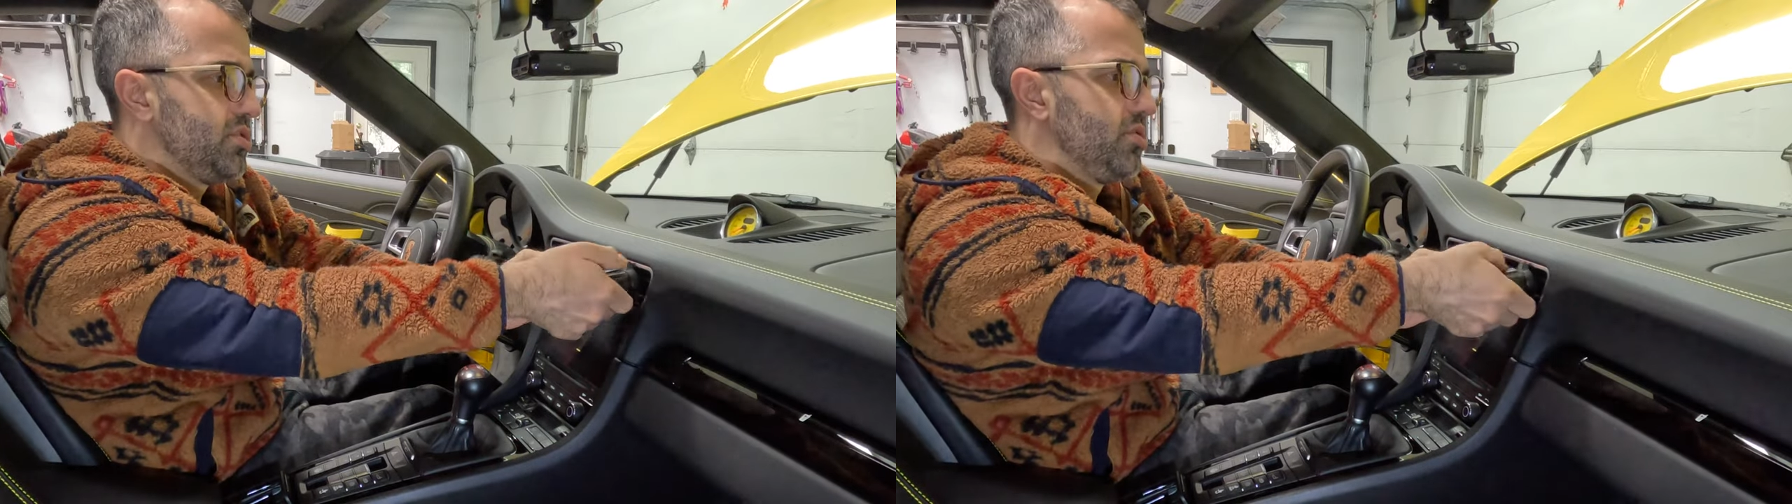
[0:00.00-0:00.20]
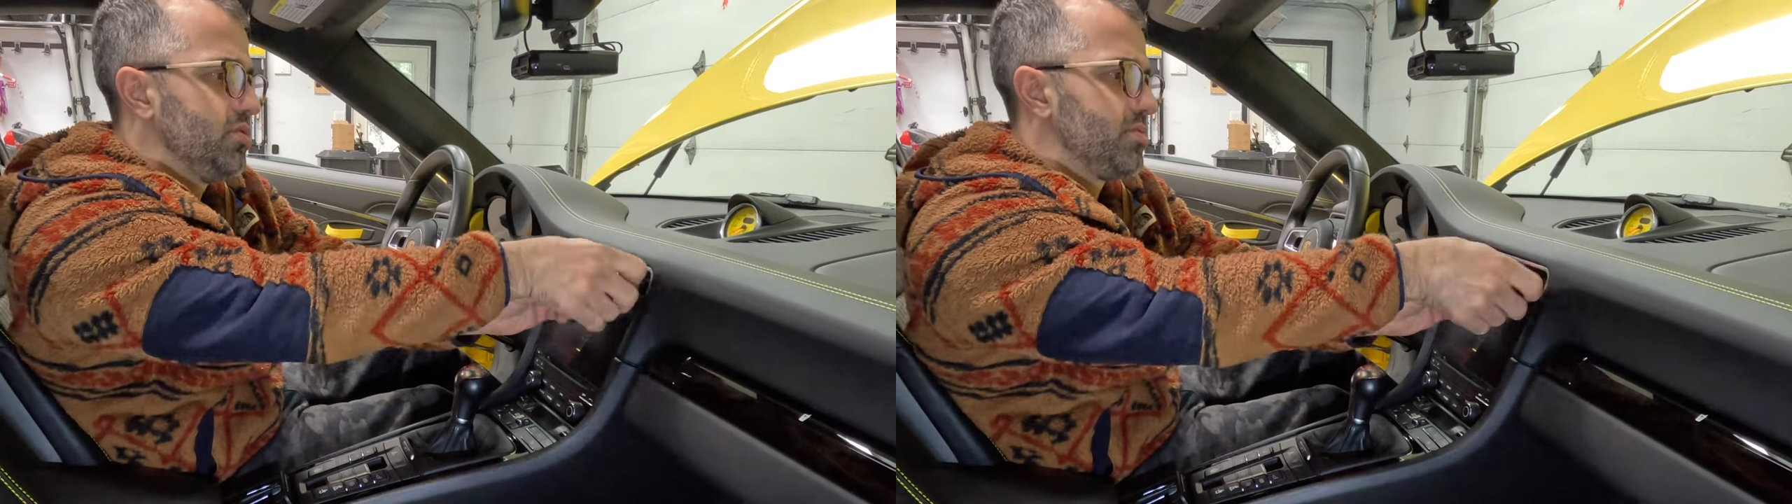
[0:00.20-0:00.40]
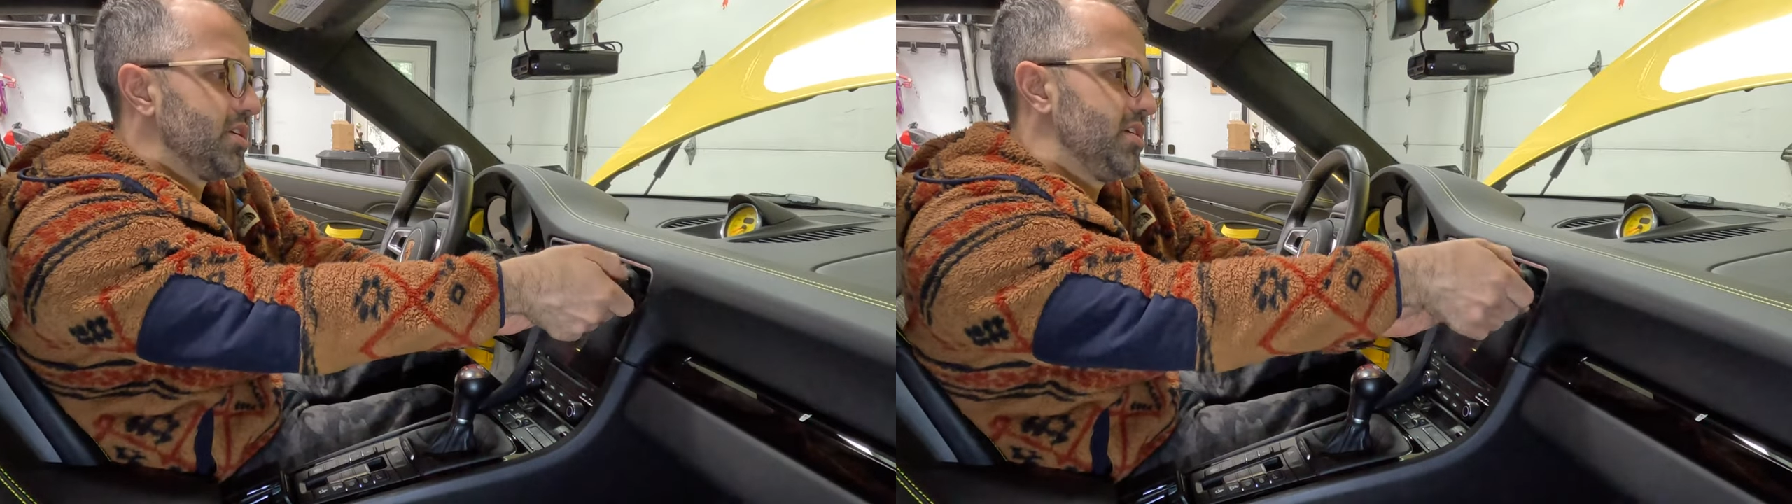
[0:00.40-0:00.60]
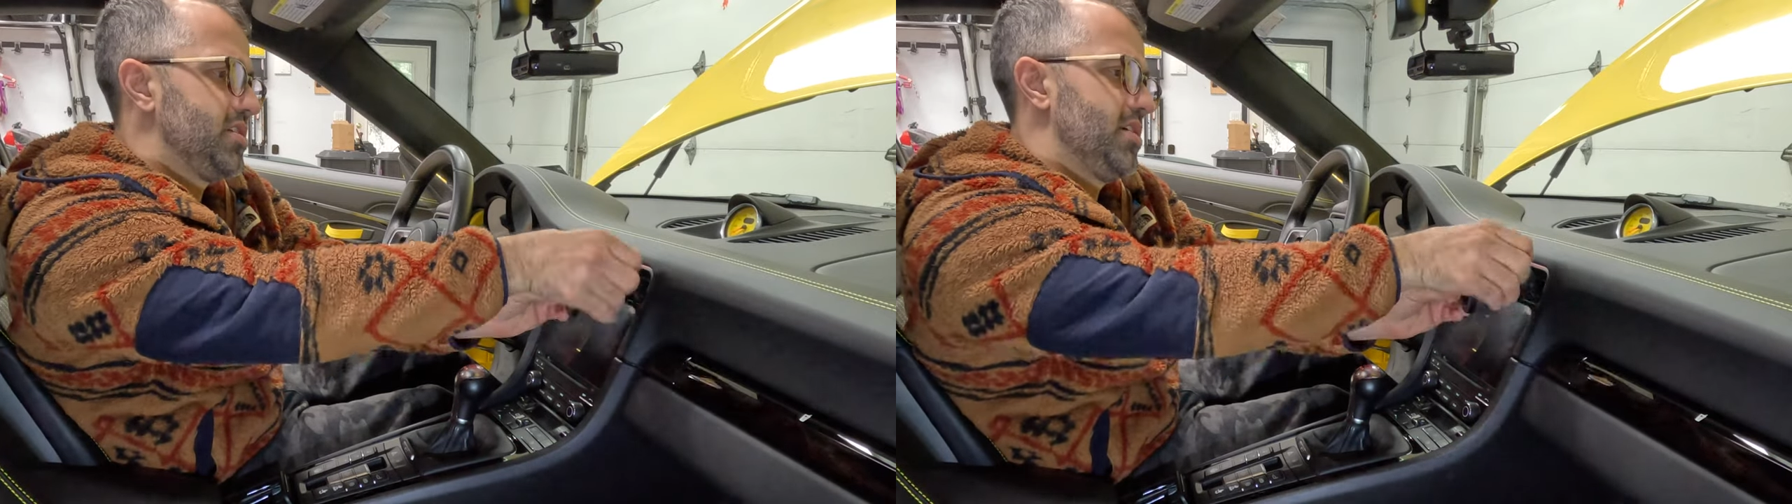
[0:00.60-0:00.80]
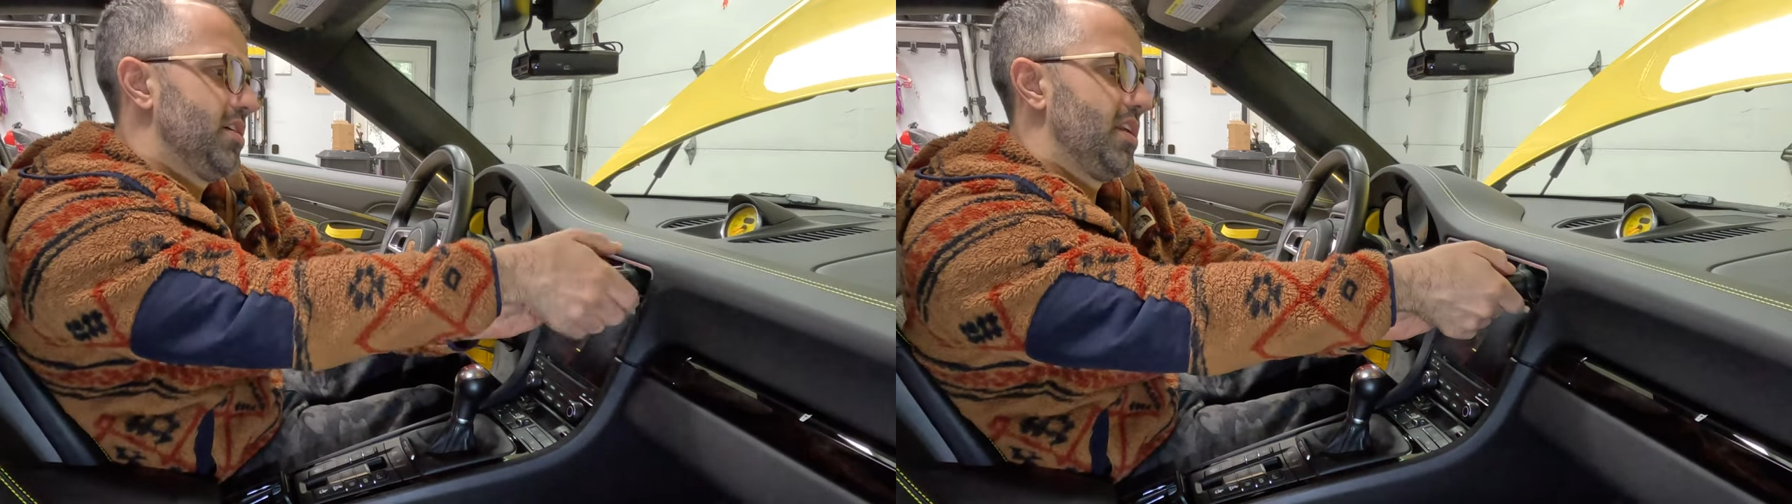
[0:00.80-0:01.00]
to use
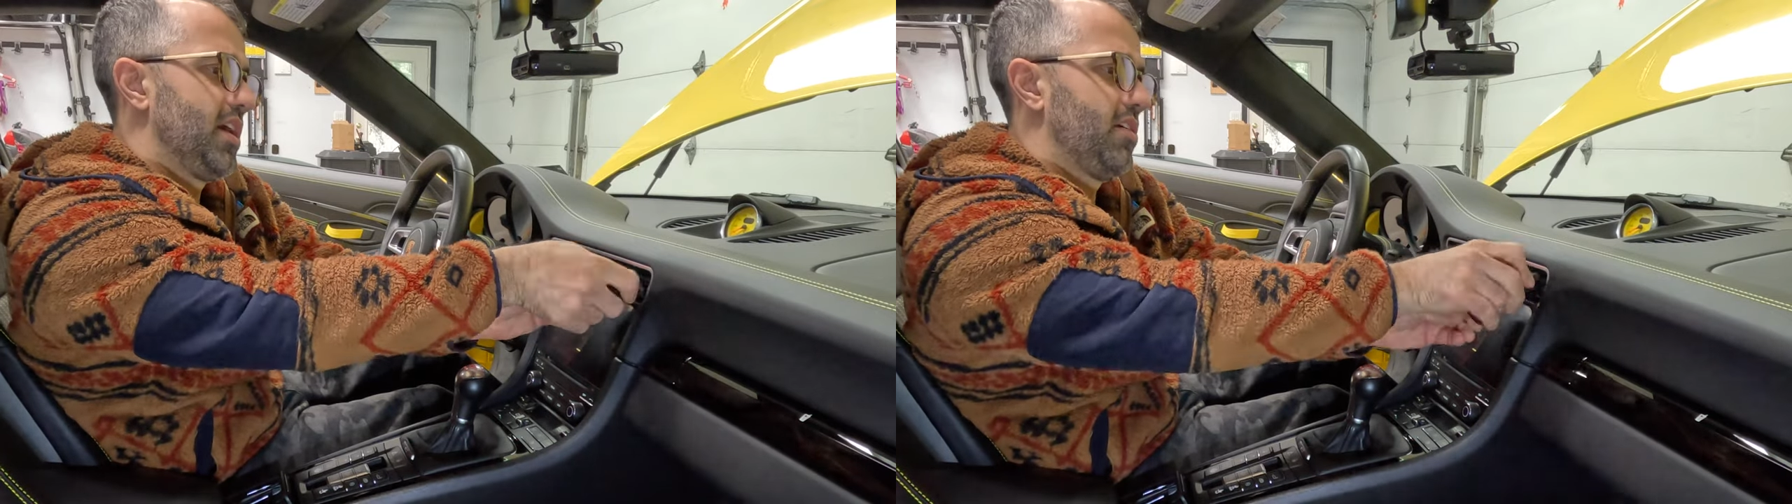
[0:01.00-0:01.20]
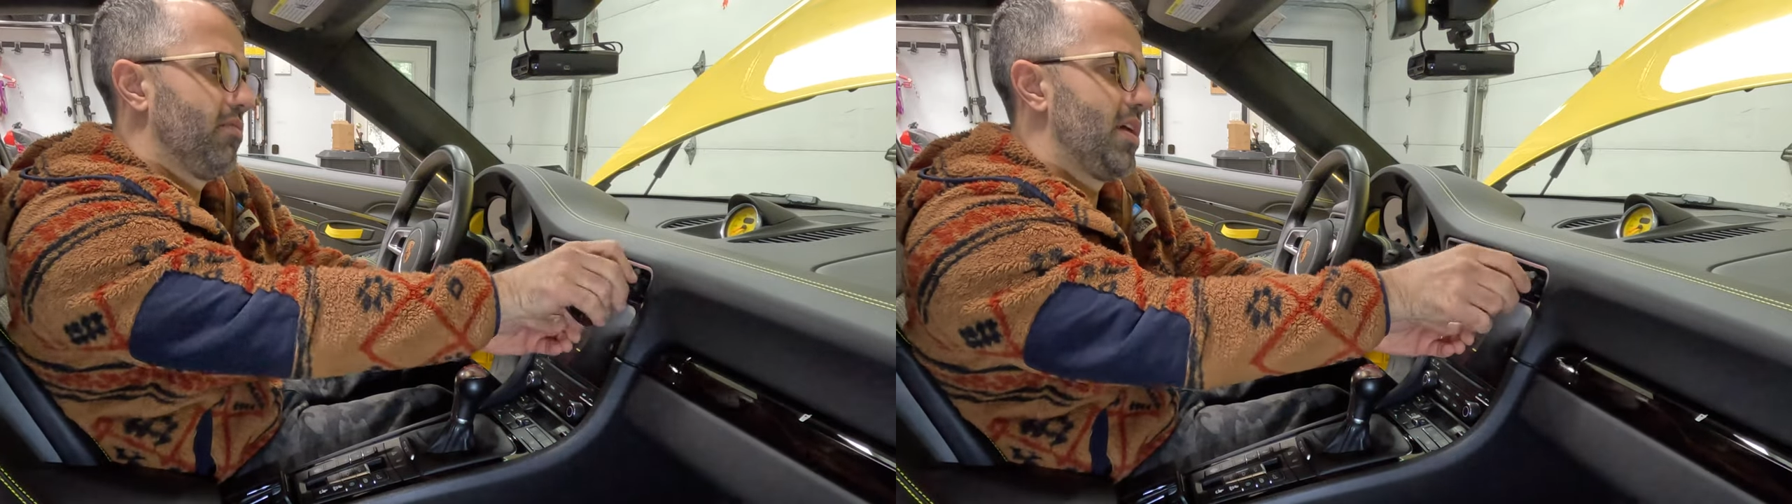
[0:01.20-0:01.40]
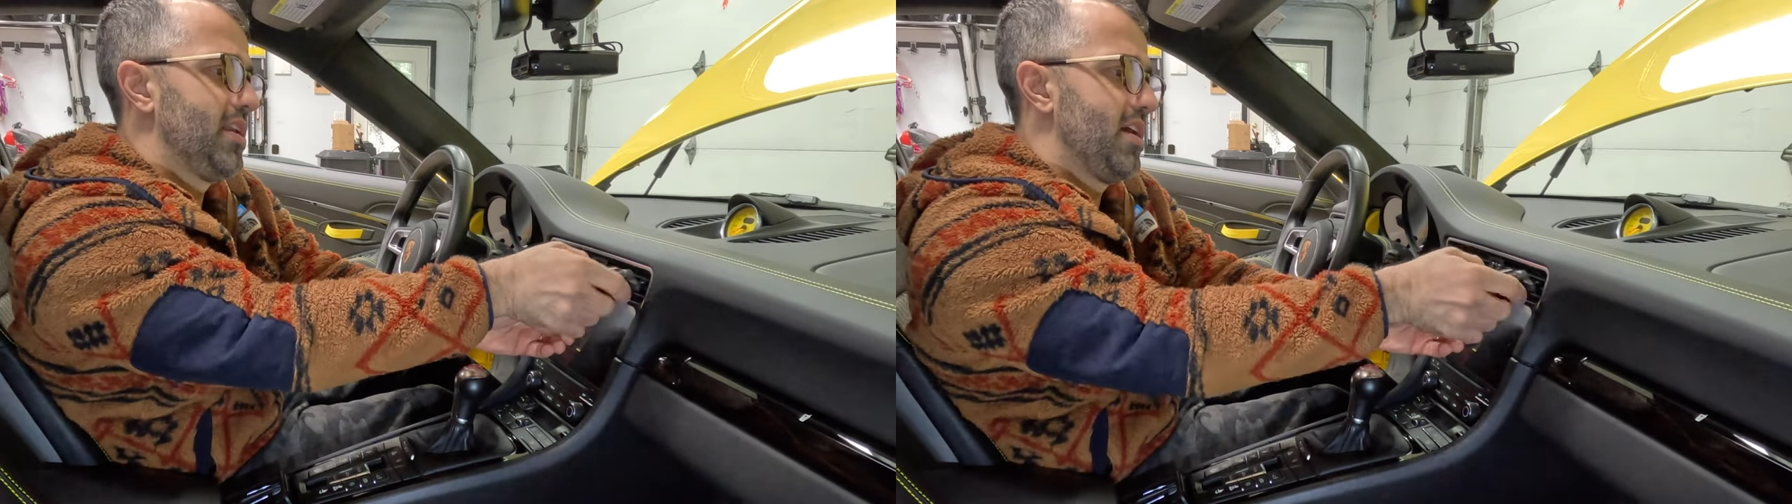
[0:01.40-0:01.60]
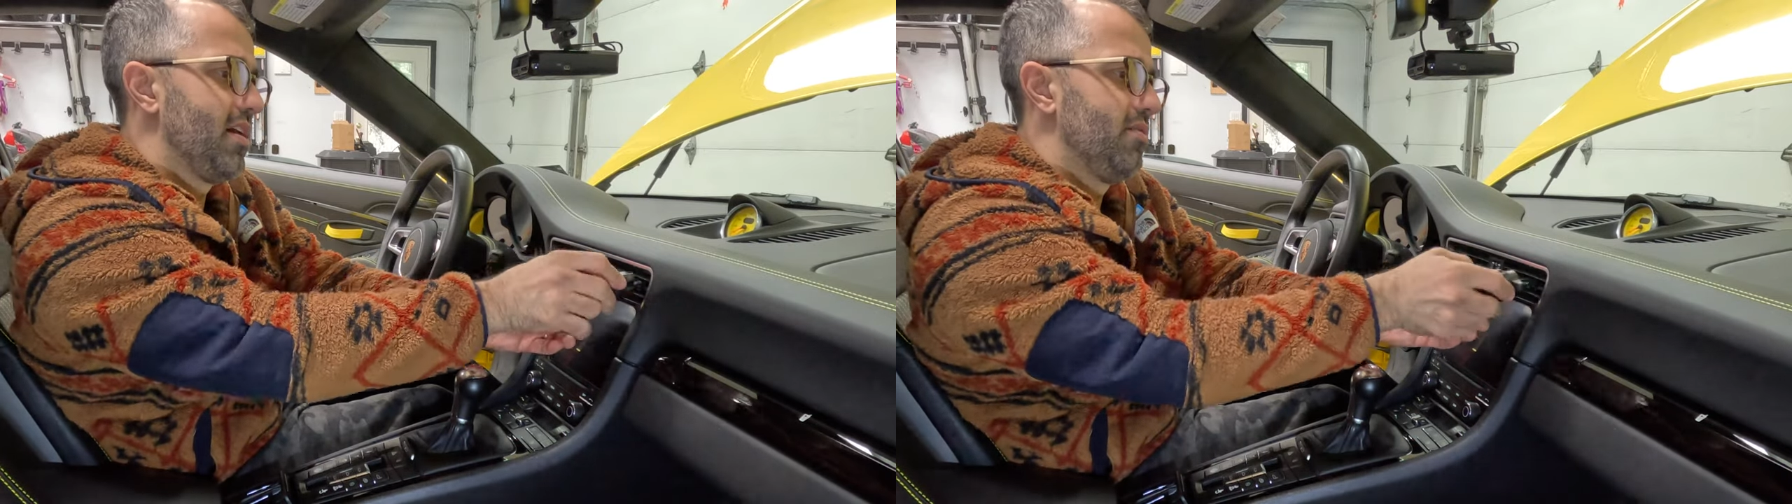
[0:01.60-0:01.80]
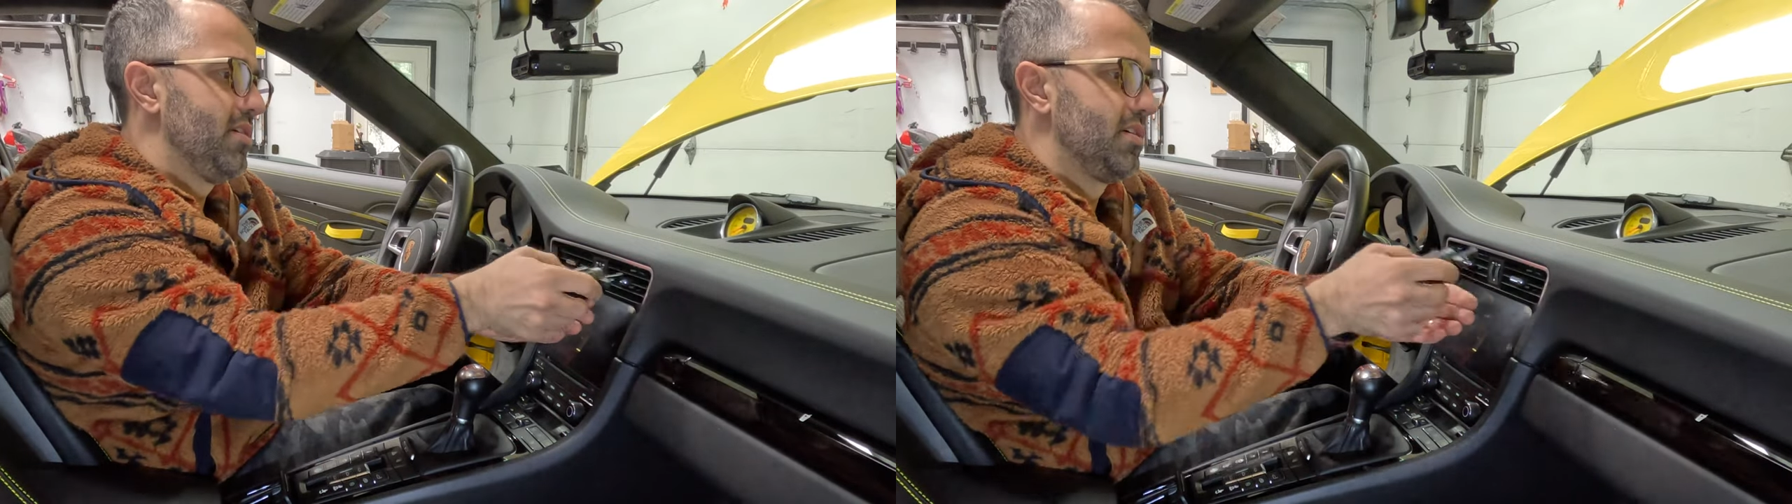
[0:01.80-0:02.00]
it, like right
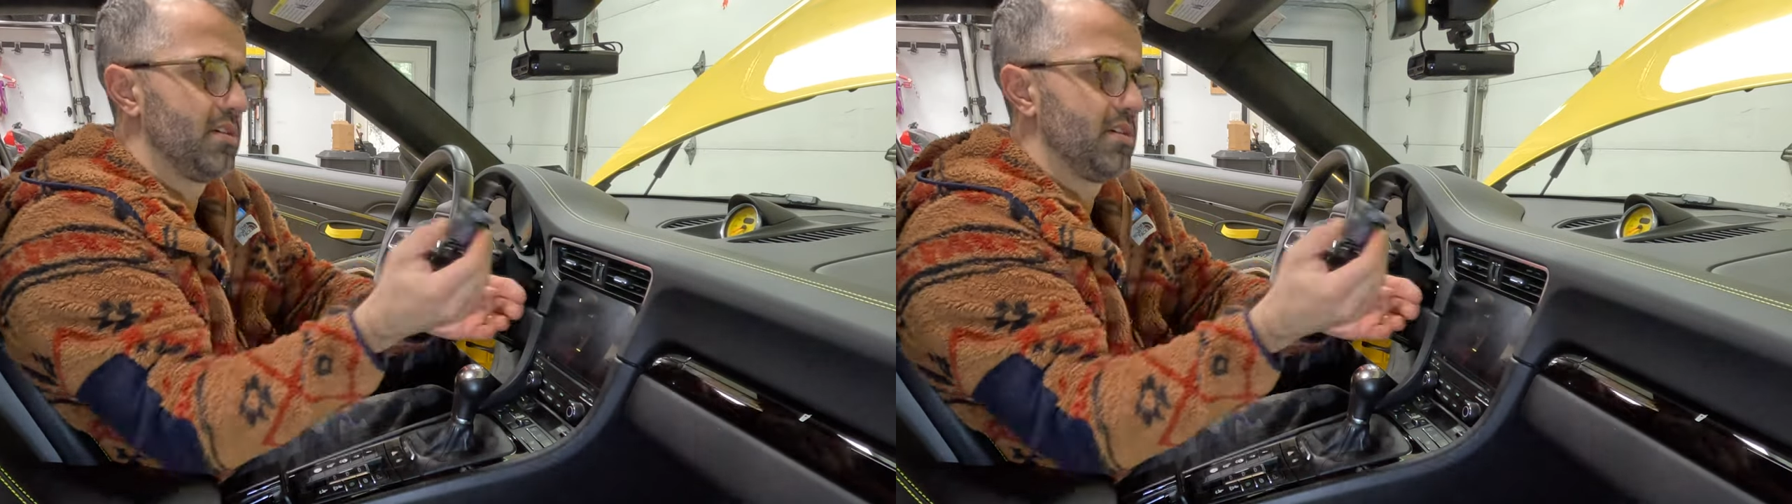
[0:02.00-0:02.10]
now,